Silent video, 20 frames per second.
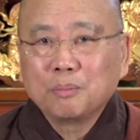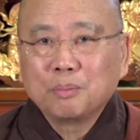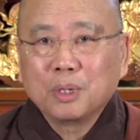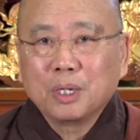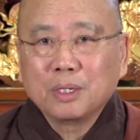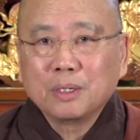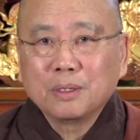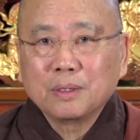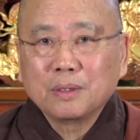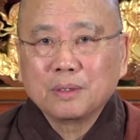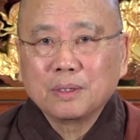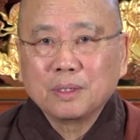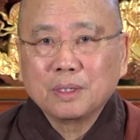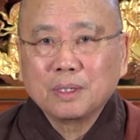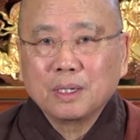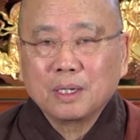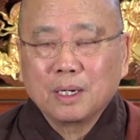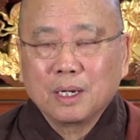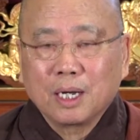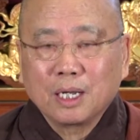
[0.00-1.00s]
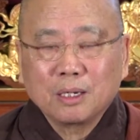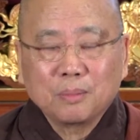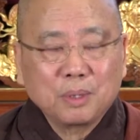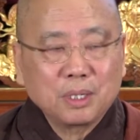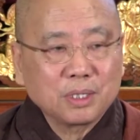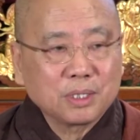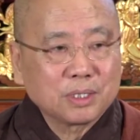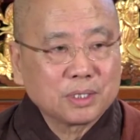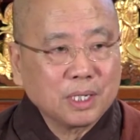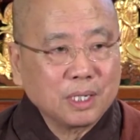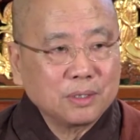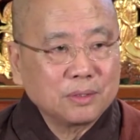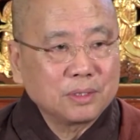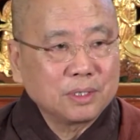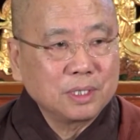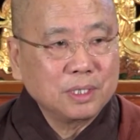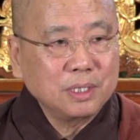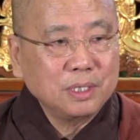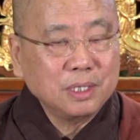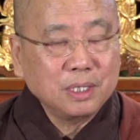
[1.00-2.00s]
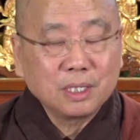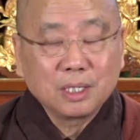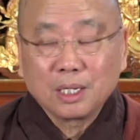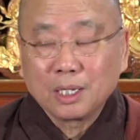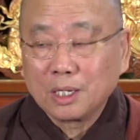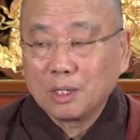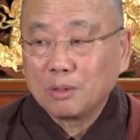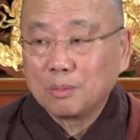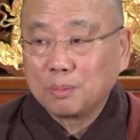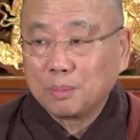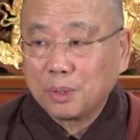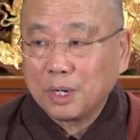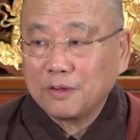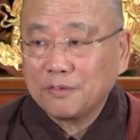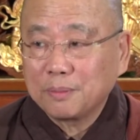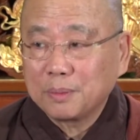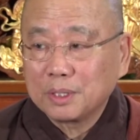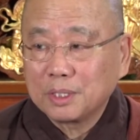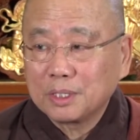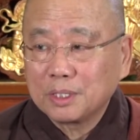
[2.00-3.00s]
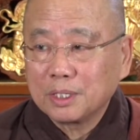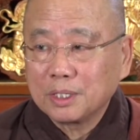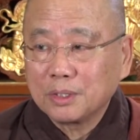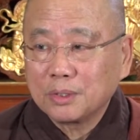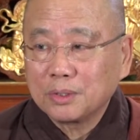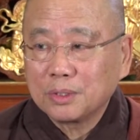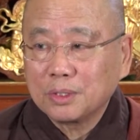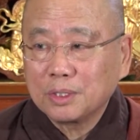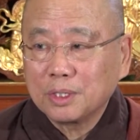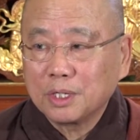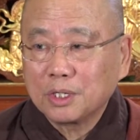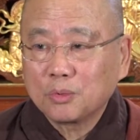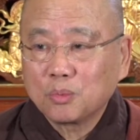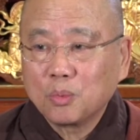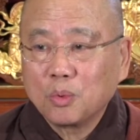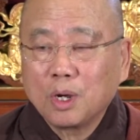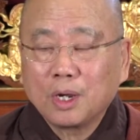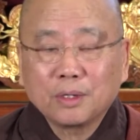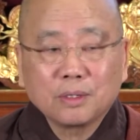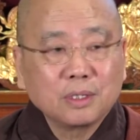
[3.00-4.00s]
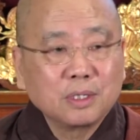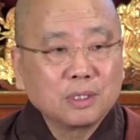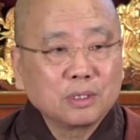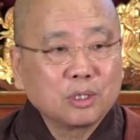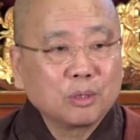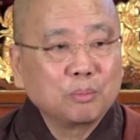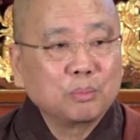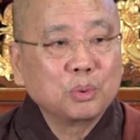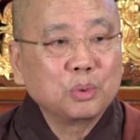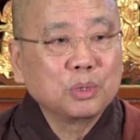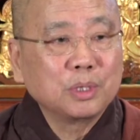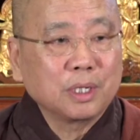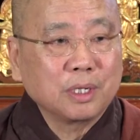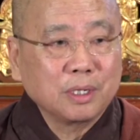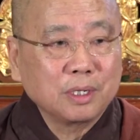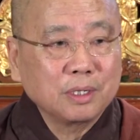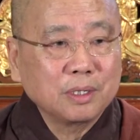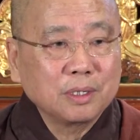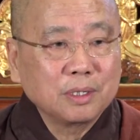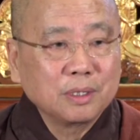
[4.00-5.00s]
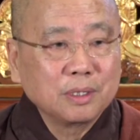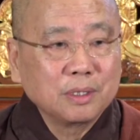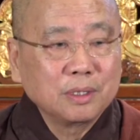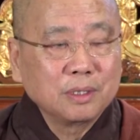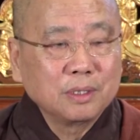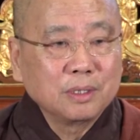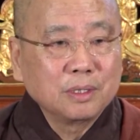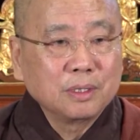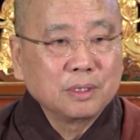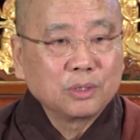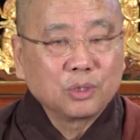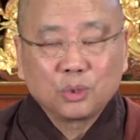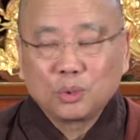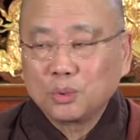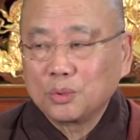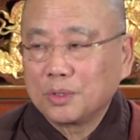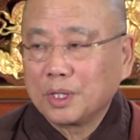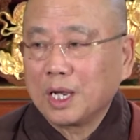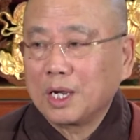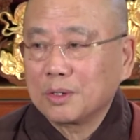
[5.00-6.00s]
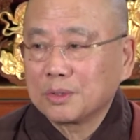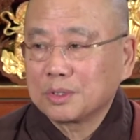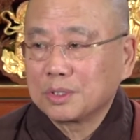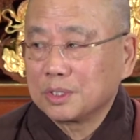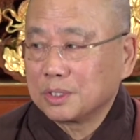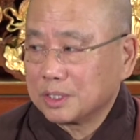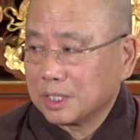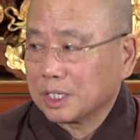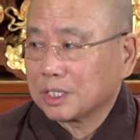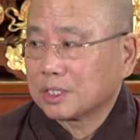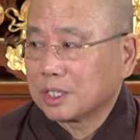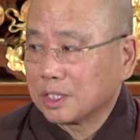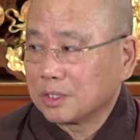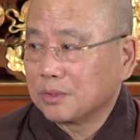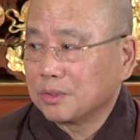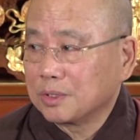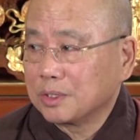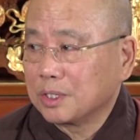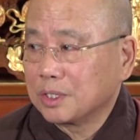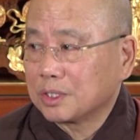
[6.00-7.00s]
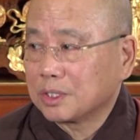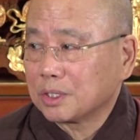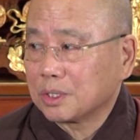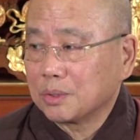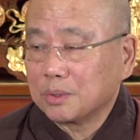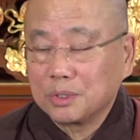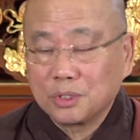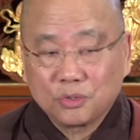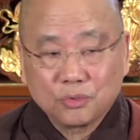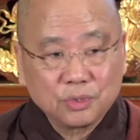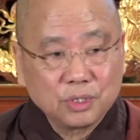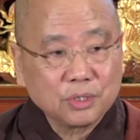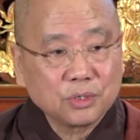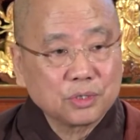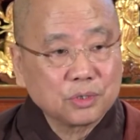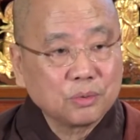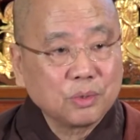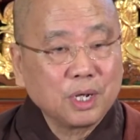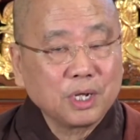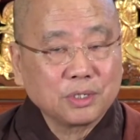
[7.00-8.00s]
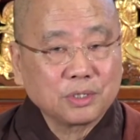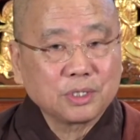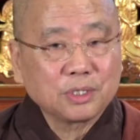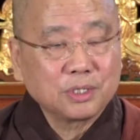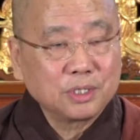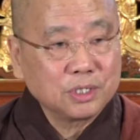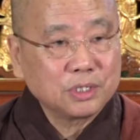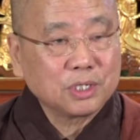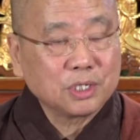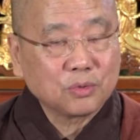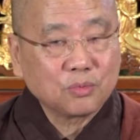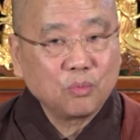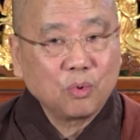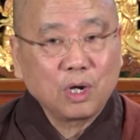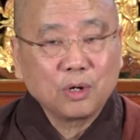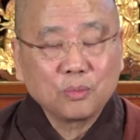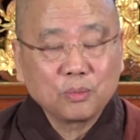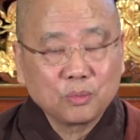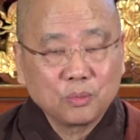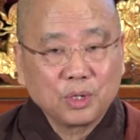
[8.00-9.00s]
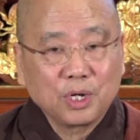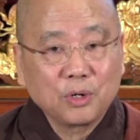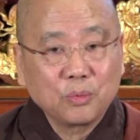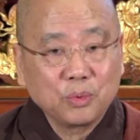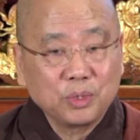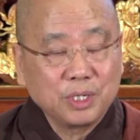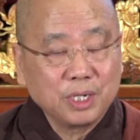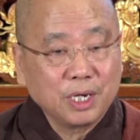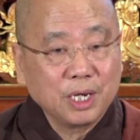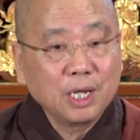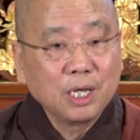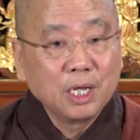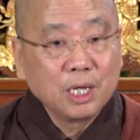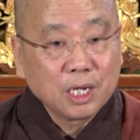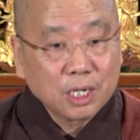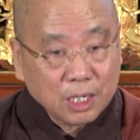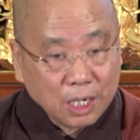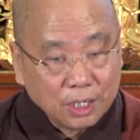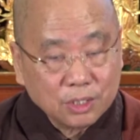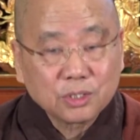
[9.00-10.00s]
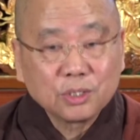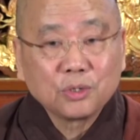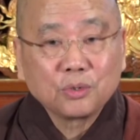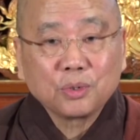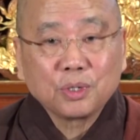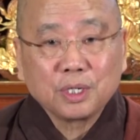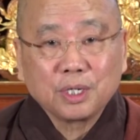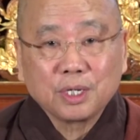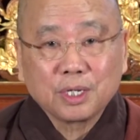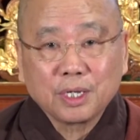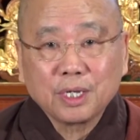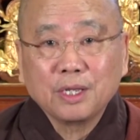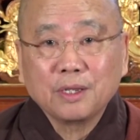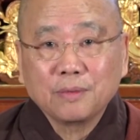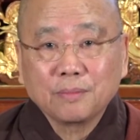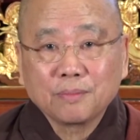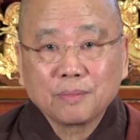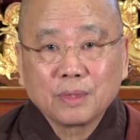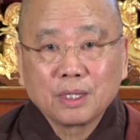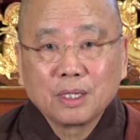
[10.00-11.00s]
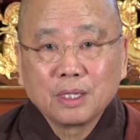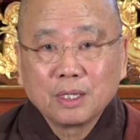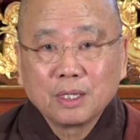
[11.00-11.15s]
But anapanasati, in and out breath meditation, is what the Buddha 2,600 years ago introduced to us. This is what where we are concentrating in.